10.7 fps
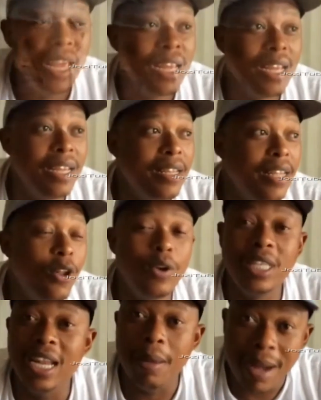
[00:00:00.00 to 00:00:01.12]
so
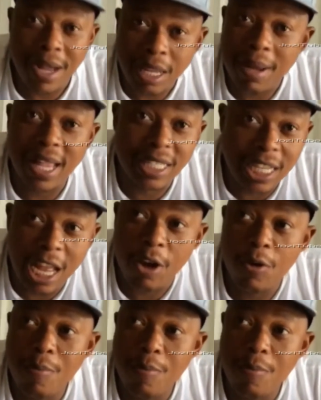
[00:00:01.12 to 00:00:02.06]
yeah that's just it for